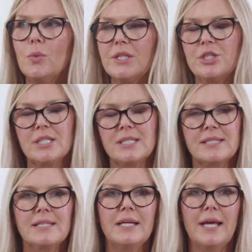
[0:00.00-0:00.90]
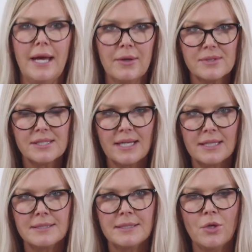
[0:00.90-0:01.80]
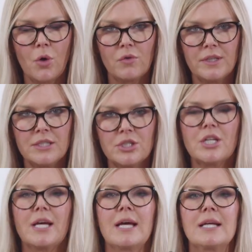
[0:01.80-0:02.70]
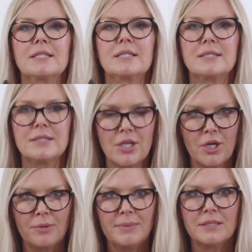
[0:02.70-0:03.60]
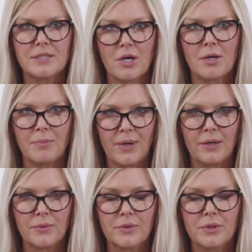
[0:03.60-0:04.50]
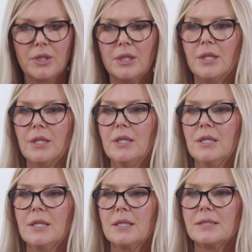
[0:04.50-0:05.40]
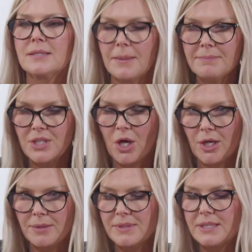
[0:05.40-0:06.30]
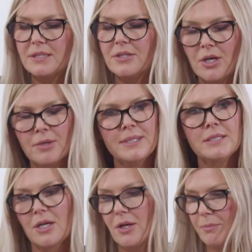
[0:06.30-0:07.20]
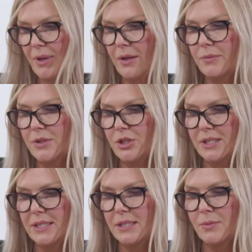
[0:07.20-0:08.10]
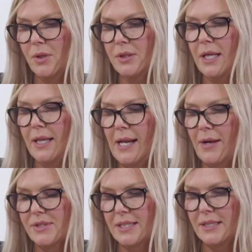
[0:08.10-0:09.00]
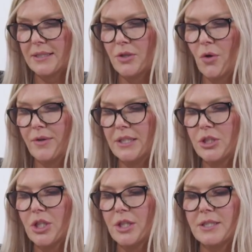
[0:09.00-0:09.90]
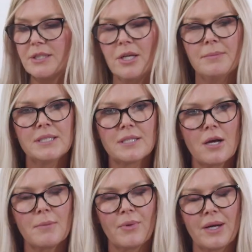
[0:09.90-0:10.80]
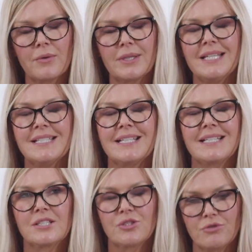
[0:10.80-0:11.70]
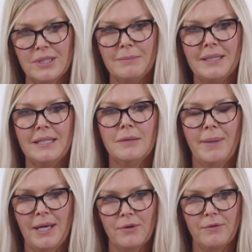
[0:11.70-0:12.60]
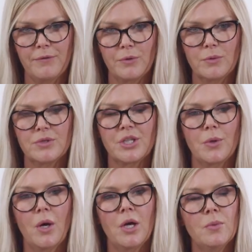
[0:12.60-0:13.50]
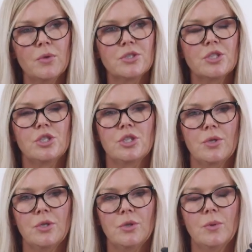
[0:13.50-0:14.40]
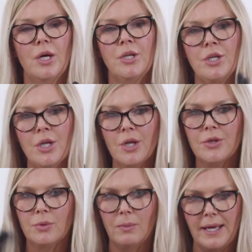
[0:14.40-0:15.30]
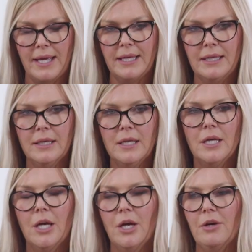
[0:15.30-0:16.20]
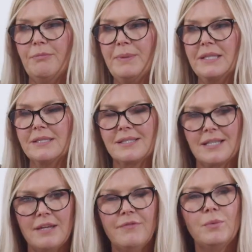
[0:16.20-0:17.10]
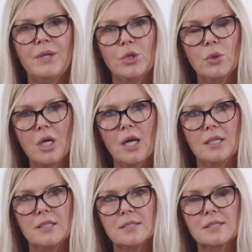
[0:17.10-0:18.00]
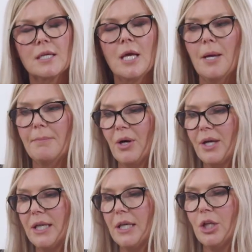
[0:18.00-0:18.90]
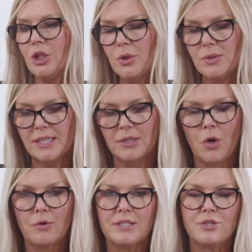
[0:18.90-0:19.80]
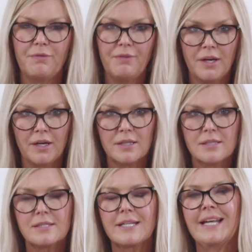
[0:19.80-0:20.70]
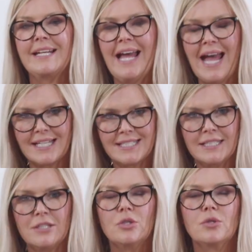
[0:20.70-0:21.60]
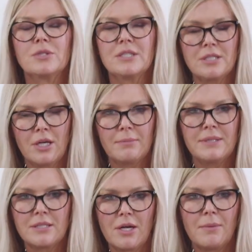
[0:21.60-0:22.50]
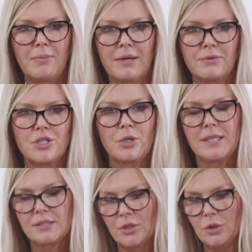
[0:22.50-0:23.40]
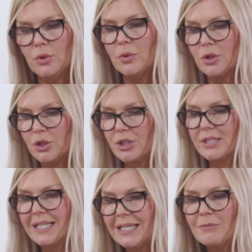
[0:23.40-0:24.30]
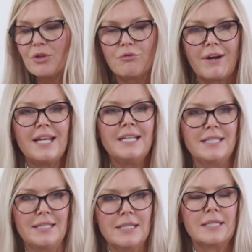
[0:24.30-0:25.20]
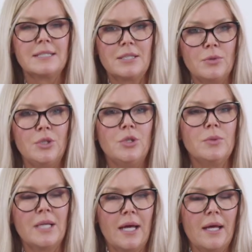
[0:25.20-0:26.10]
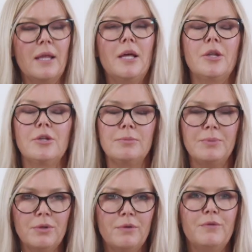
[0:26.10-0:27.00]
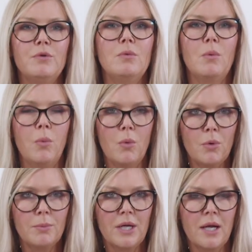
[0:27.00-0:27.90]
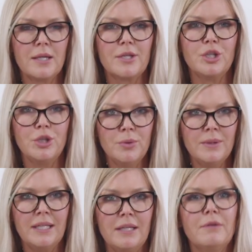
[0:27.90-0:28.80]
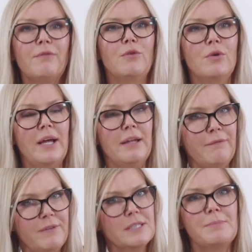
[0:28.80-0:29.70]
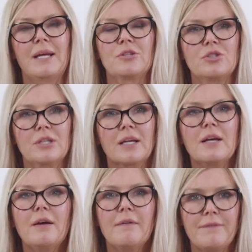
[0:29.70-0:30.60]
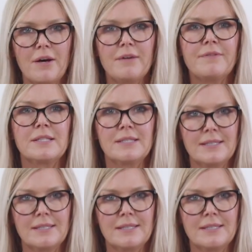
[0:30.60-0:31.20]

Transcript: which is Outstanding Orange and Determined Dark Brown. Sometimes Determined Dark Brown, which is this one, and Outstanding Orange, Determined Dark Brown is extremely powerful. So I want to show you another way of being safer with your colours by using orange first and adding your Determined Dark Brown to it, so you can just keep grading until you get the beautiful warm colour that you need for a Fitzpatrick 5 and